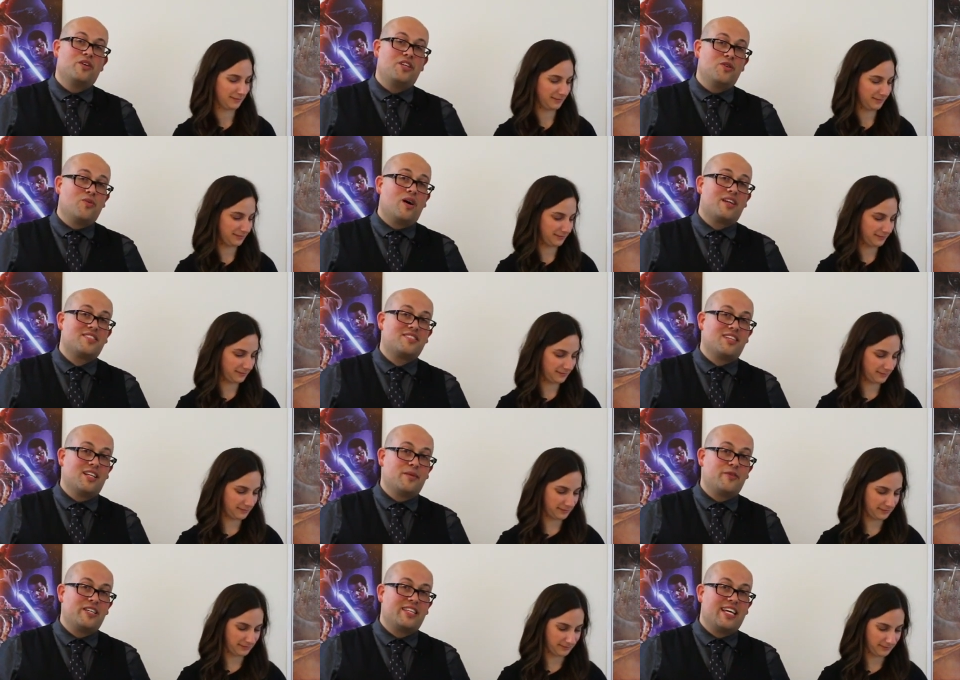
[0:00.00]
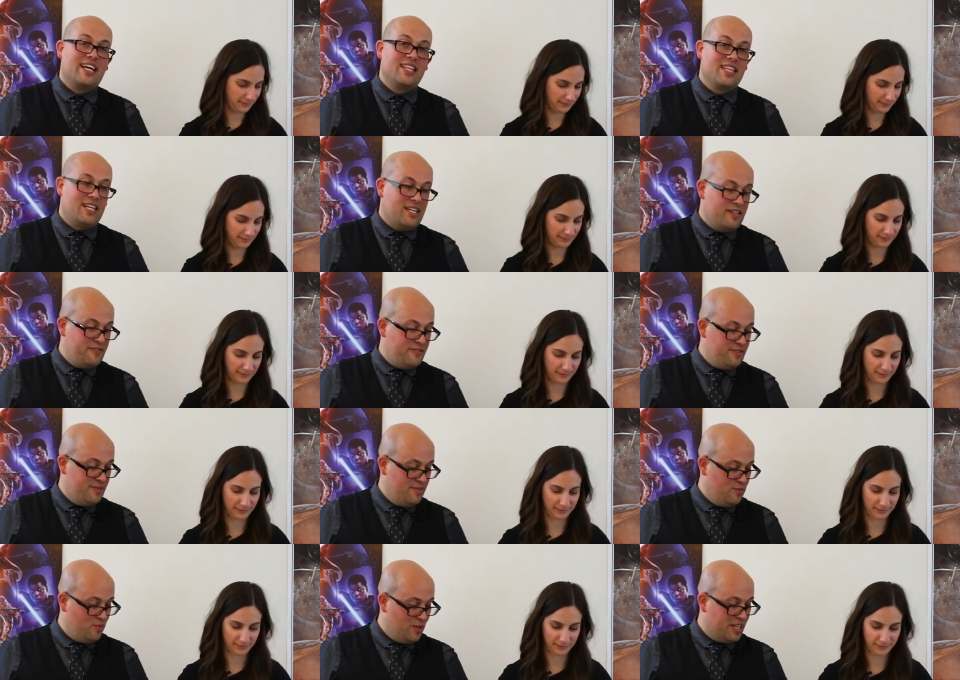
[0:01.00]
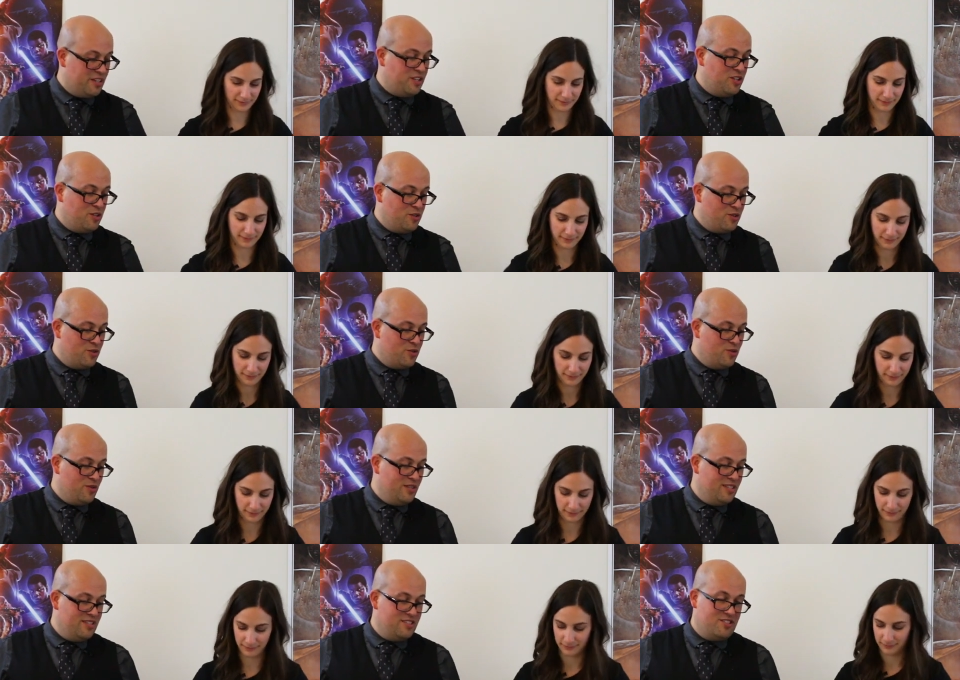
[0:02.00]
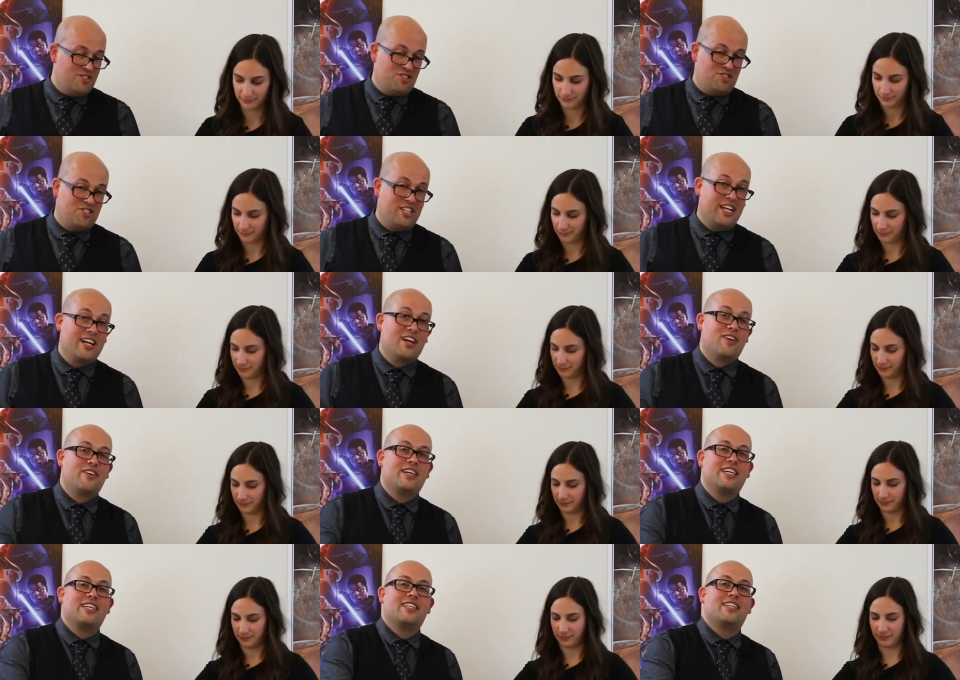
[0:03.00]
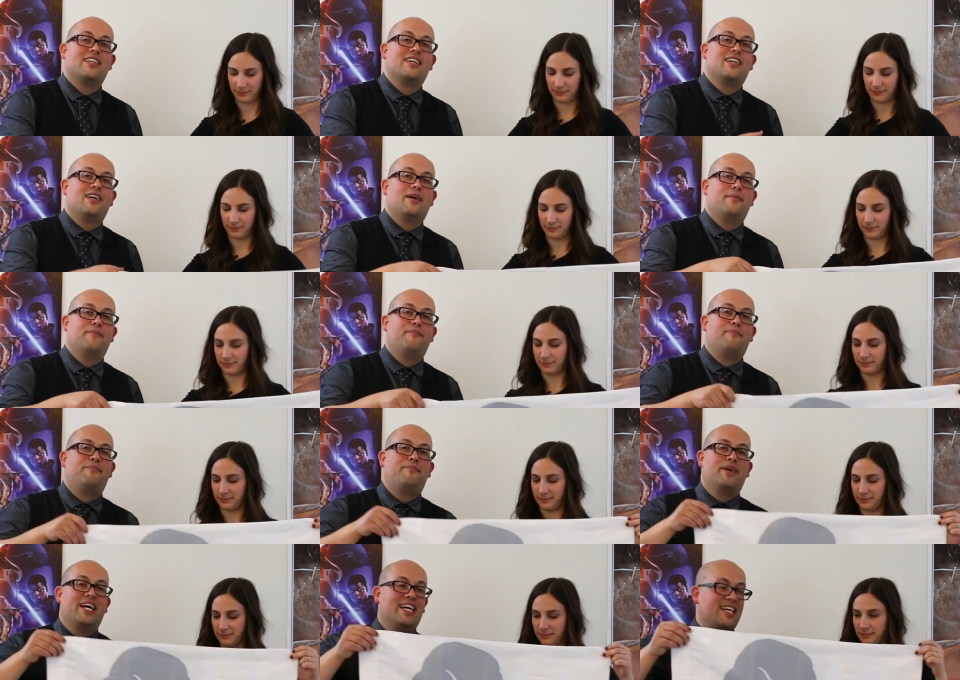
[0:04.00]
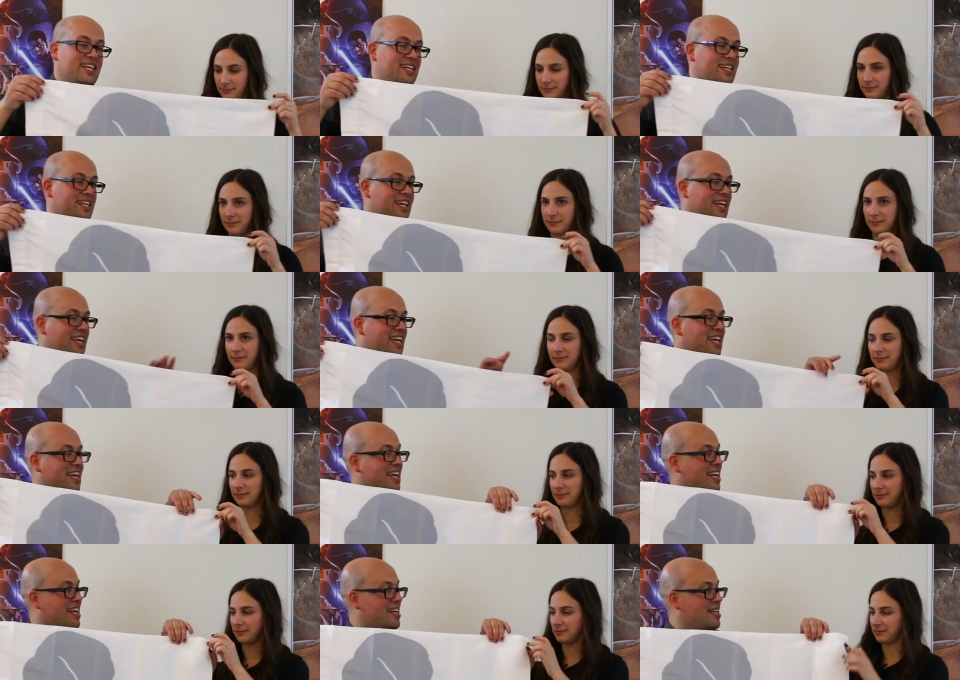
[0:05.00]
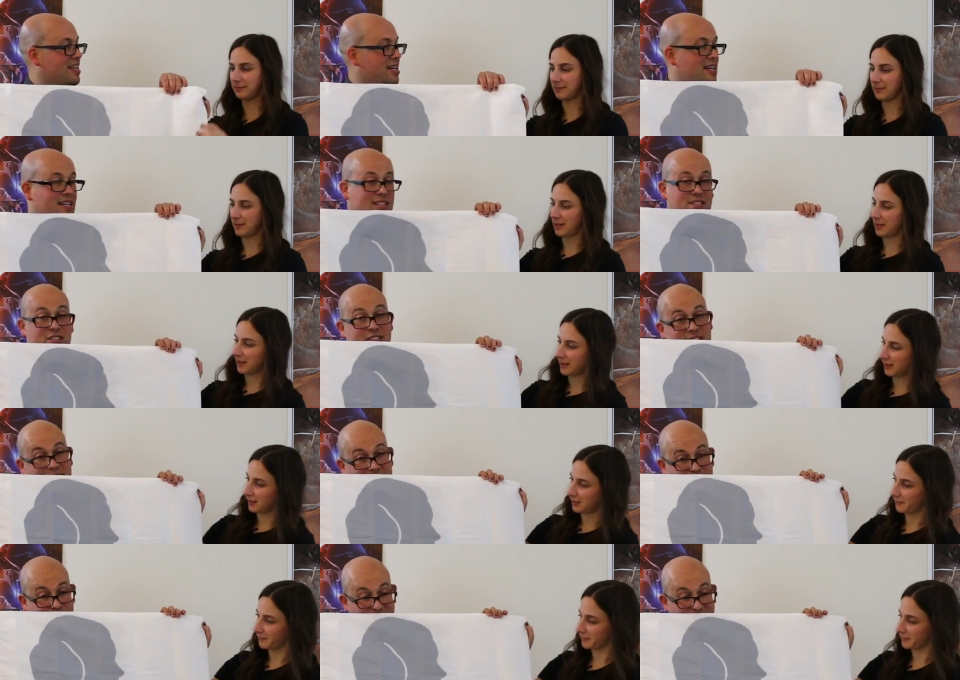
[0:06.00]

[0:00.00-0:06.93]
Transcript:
Speaker 1: when you want to celebrate that love, why don't you share in bedding. Look at this